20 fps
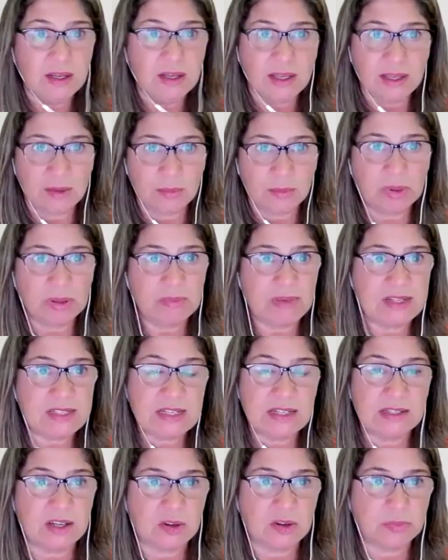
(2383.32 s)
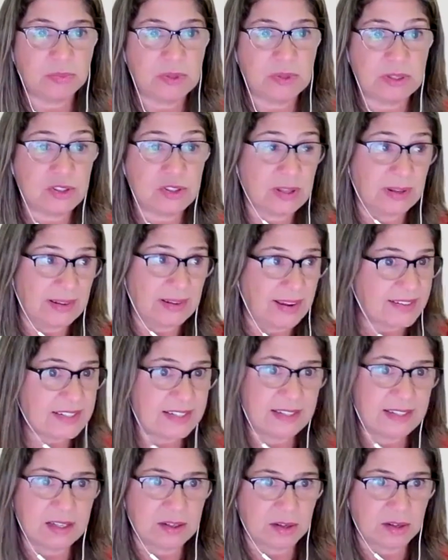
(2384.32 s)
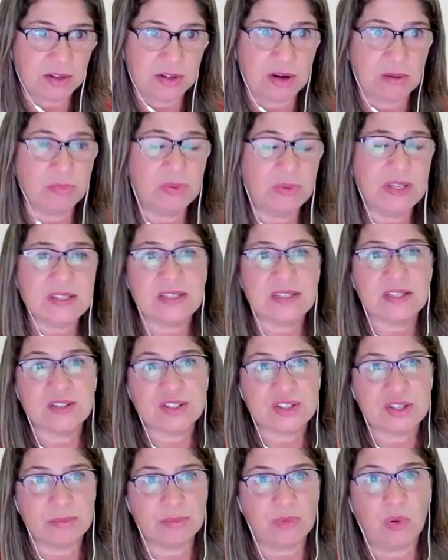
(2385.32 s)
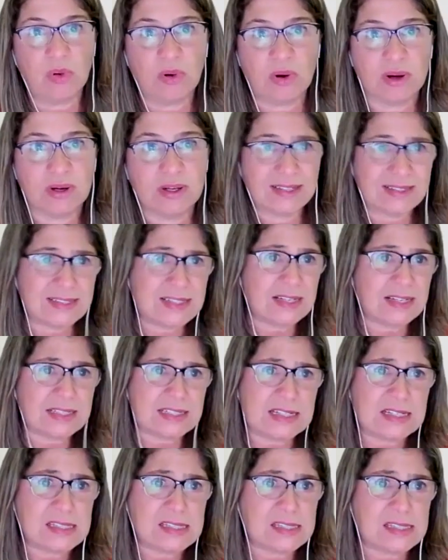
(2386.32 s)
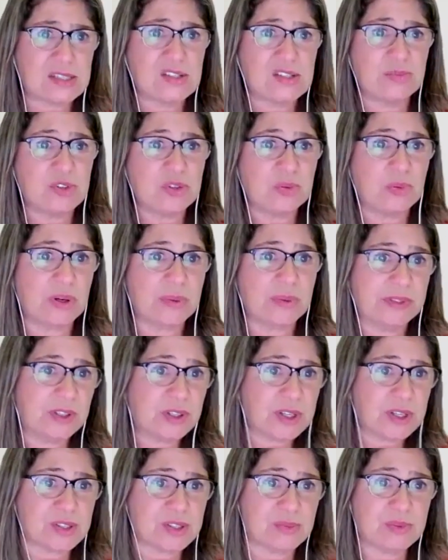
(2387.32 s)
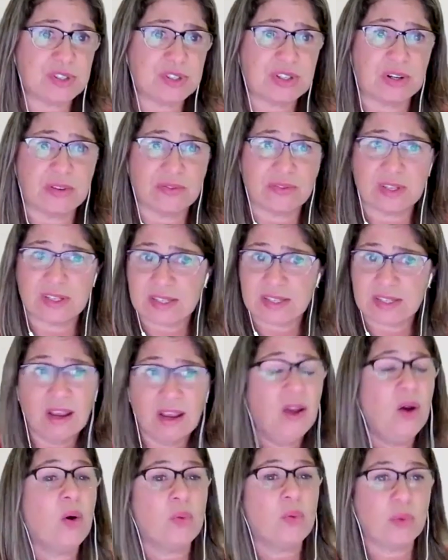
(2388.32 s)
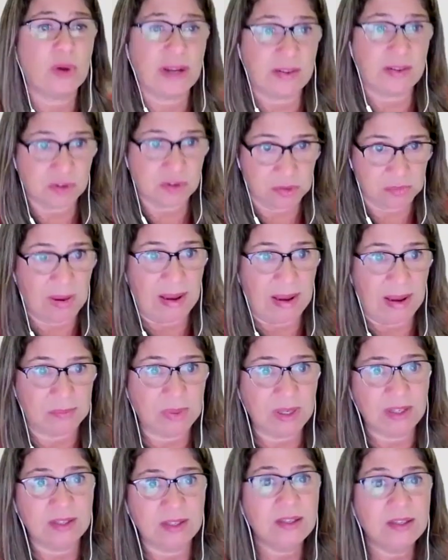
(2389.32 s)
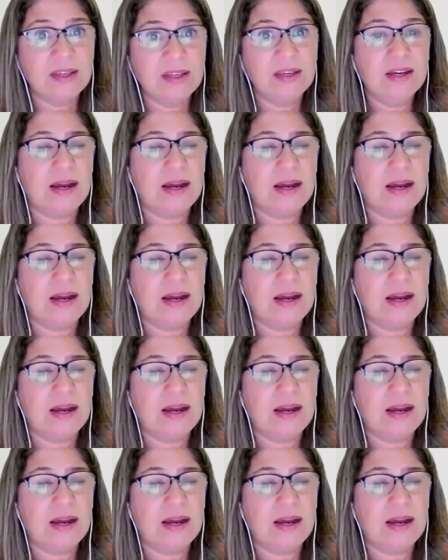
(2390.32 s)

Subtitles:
implementing and selecting an ERP system or a ticketing system to work with their customer service or whatever it might be,